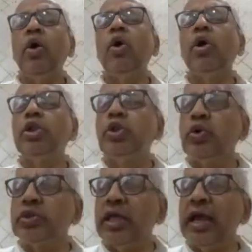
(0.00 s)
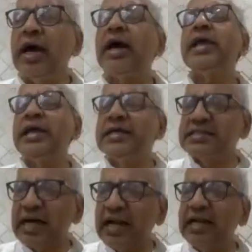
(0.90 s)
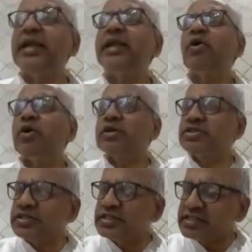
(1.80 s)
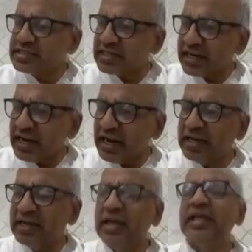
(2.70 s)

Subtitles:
although they are exalted conscious state,